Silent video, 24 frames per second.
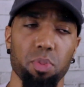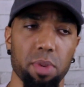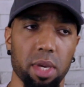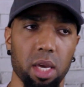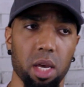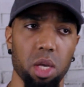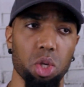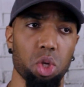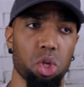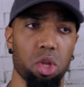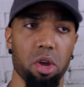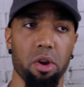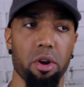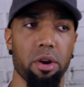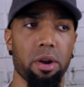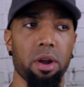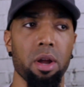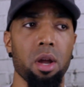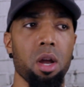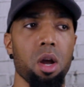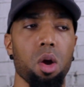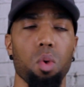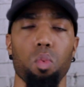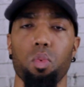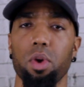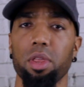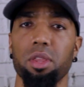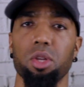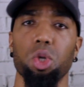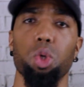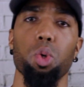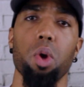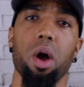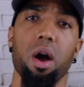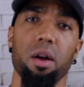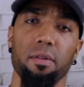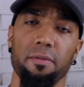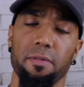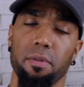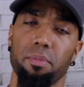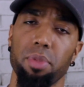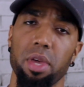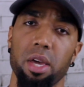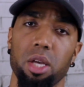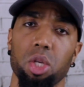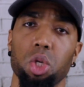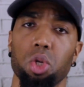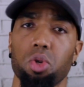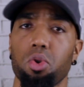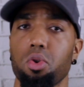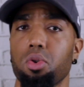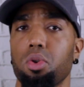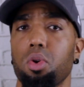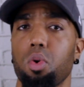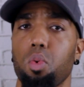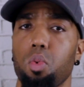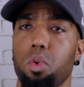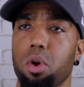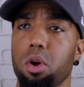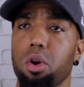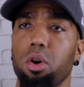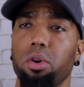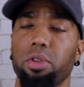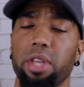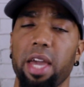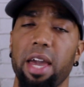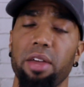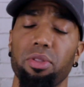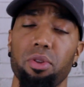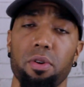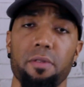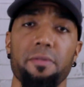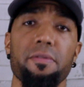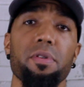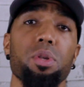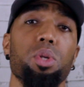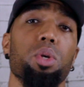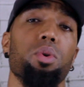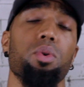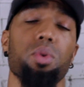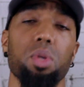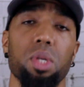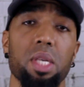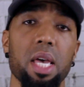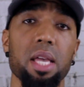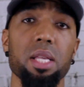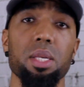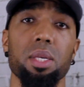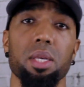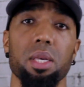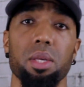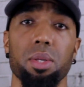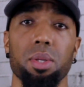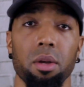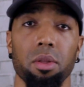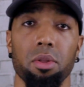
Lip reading: because they're withdrawn from the external world and their physical senses.